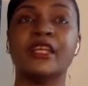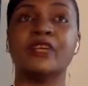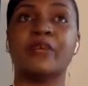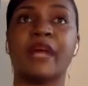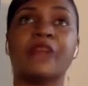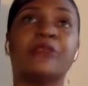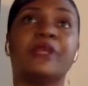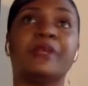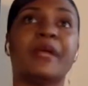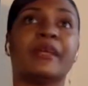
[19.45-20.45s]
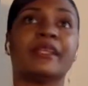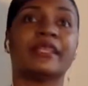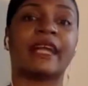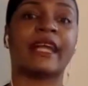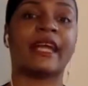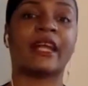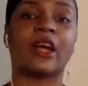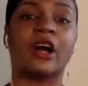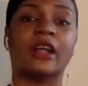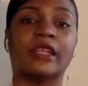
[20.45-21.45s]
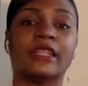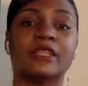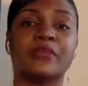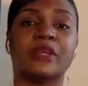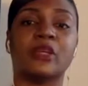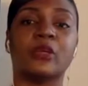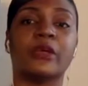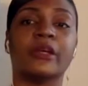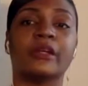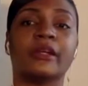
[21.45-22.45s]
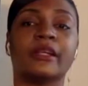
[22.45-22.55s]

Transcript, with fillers: but I knew deep down inside I had a calling to be a lawyer.